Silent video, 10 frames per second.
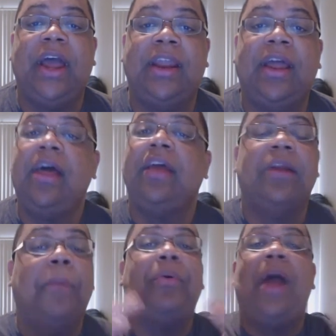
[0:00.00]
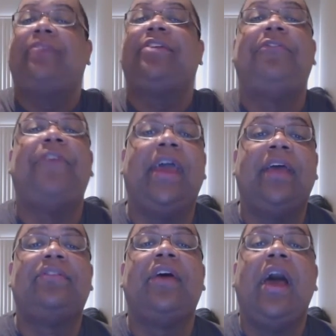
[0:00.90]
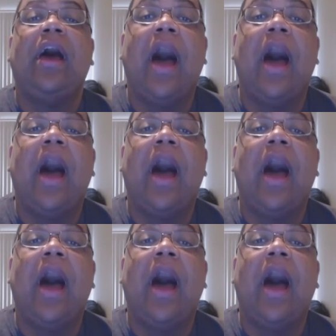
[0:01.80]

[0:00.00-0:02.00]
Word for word: And Nebraska fans,